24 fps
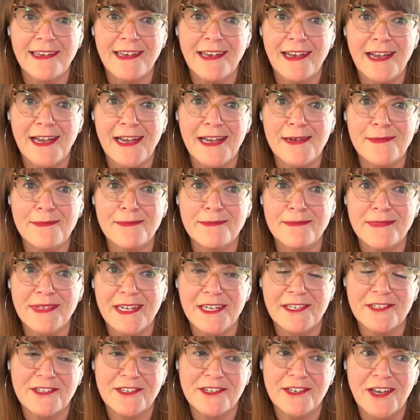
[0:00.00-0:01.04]

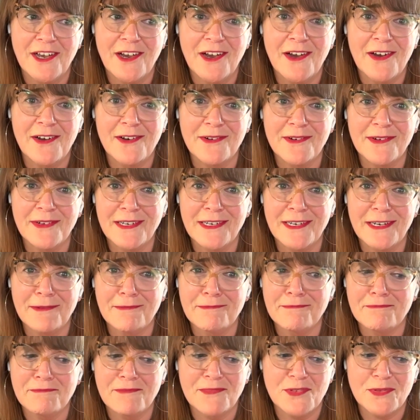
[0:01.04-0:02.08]
I should go, and it
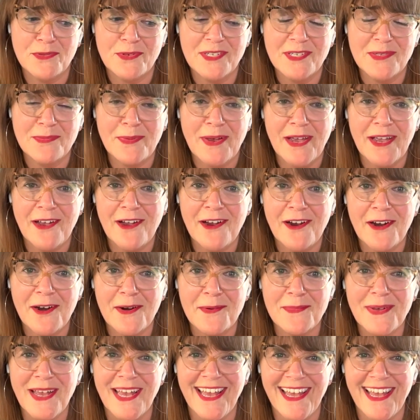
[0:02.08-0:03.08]
twist my arm.